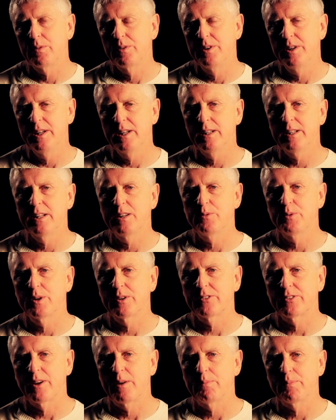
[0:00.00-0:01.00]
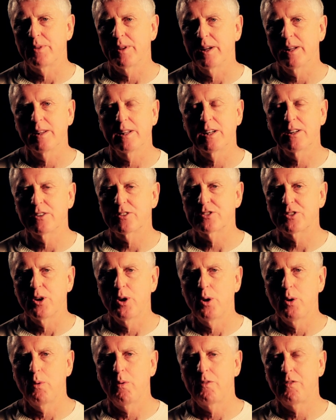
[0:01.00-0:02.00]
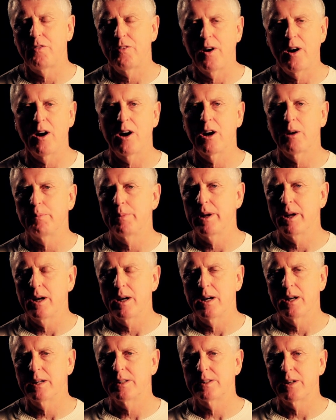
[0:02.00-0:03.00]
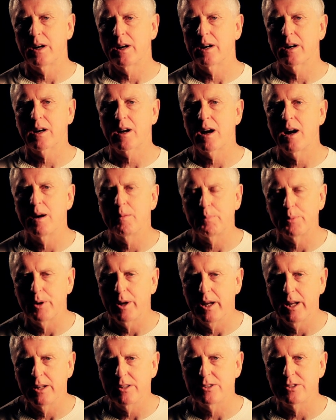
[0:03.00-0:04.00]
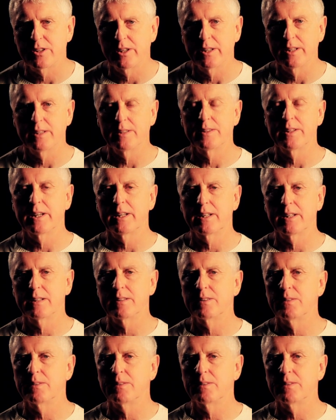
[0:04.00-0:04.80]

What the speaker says: dealing with something that is so far beyond our comprehension that